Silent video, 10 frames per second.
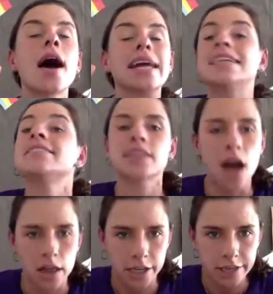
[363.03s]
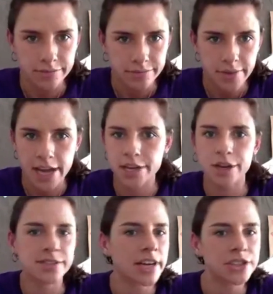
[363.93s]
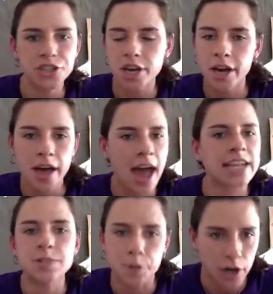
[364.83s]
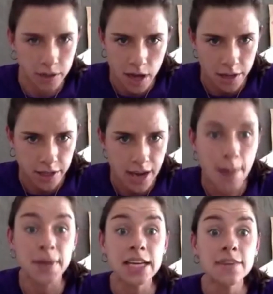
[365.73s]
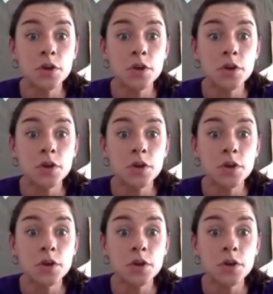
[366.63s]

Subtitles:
into color and you're such an expert on color, I'm going to give you